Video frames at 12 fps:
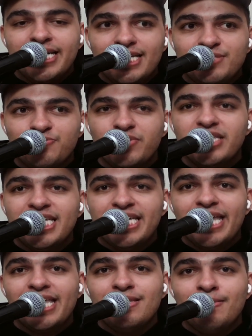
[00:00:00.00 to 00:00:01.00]
It's really
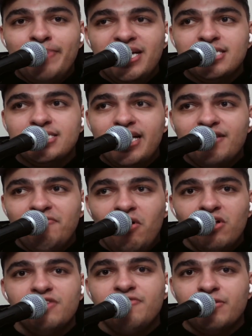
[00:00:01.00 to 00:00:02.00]
getting the best out of all of our